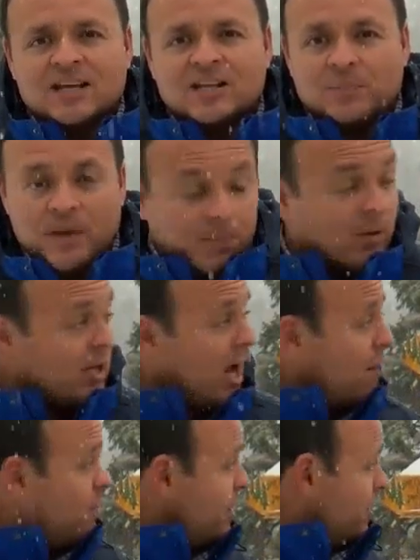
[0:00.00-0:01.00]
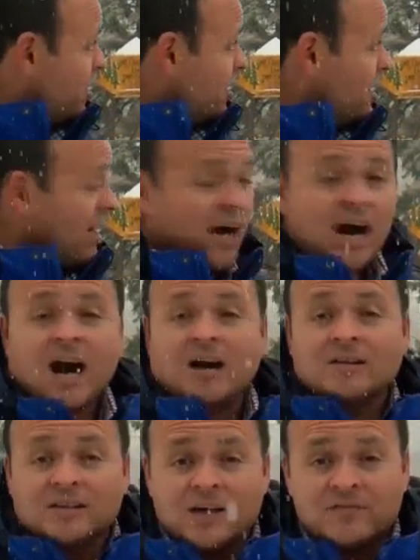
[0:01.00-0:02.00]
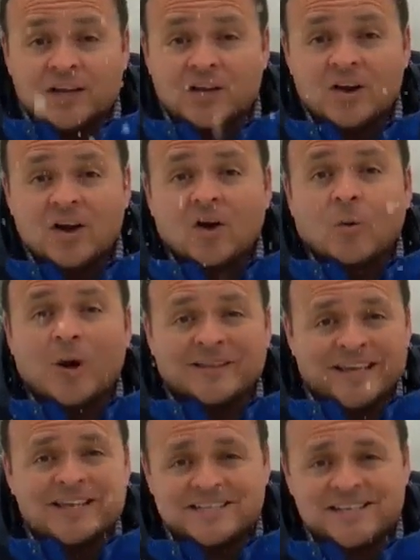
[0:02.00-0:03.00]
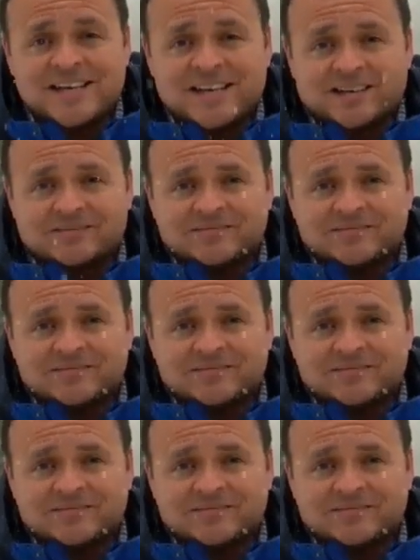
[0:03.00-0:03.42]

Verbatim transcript: The people up here are loving what they see.